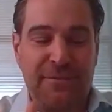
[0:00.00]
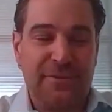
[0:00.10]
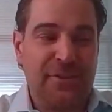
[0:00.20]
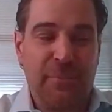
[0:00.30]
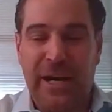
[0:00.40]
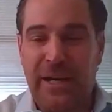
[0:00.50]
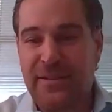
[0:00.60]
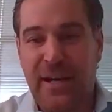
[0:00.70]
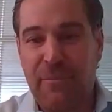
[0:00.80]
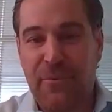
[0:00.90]
you go back in
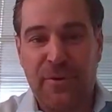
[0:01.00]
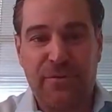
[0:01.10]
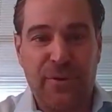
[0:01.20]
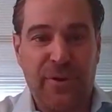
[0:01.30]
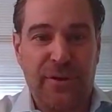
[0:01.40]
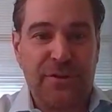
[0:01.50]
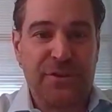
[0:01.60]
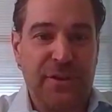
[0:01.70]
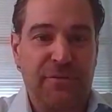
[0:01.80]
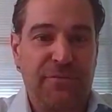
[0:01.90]
time three or four
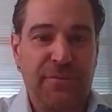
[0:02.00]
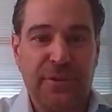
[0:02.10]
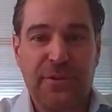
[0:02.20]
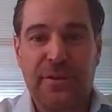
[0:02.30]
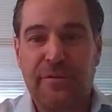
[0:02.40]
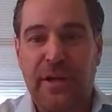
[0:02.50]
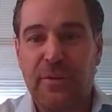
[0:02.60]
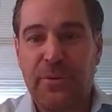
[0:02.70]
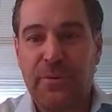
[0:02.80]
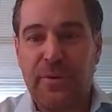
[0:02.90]
years. If you're a
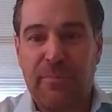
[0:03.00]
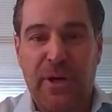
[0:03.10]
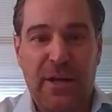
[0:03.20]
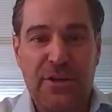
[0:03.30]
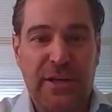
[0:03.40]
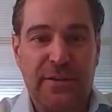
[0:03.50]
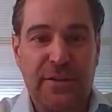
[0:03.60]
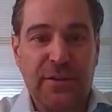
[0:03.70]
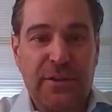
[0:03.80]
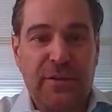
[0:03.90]
developer with a project and
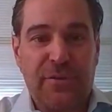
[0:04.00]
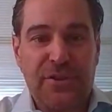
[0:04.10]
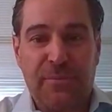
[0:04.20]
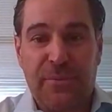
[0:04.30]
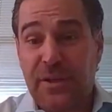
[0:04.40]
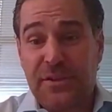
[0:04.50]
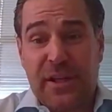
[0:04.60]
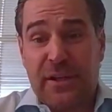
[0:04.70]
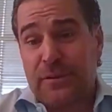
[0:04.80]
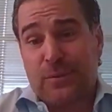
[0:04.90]
you're looking for somebody to
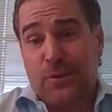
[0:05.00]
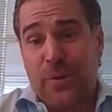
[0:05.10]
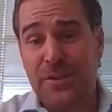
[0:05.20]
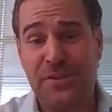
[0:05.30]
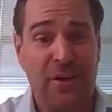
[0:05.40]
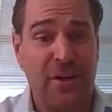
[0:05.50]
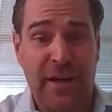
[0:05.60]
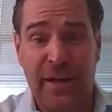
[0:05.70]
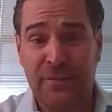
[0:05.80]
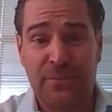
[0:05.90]
sell it, we're raising our
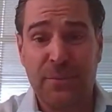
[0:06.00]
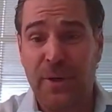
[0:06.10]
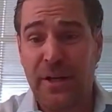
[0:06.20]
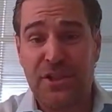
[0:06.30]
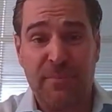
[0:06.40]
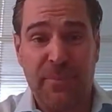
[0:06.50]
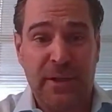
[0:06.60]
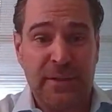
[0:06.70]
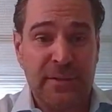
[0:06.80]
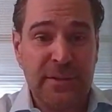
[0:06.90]
hand. We want to jump
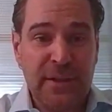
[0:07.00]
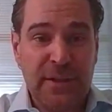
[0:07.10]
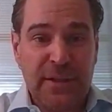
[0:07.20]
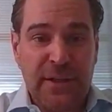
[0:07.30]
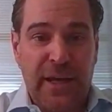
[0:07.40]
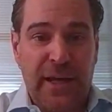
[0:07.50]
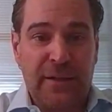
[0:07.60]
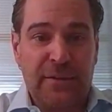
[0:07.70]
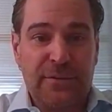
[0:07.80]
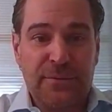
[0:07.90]
in.
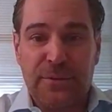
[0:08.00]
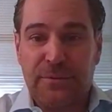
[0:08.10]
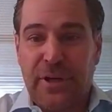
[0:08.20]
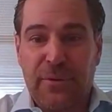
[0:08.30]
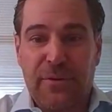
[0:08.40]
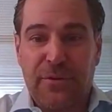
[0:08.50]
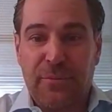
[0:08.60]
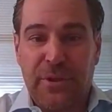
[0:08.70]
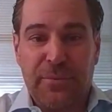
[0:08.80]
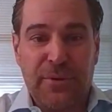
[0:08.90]
And we've dealt with a few
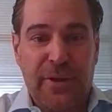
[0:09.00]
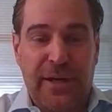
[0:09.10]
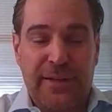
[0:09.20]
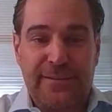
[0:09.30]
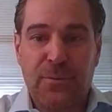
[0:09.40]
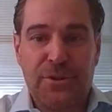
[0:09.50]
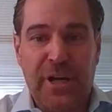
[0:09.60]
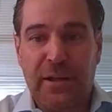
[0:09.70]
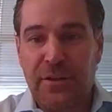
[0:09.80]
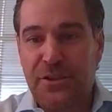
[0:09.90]
people that we're
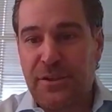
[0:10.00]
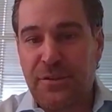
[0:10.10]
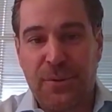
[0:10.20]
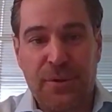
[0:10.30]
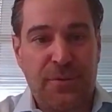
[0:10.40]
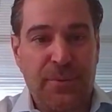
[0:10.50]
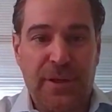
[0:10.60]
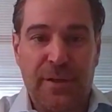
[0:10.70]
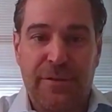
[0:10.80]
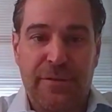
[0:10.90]
challenging to work
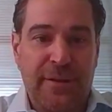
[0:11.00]
with.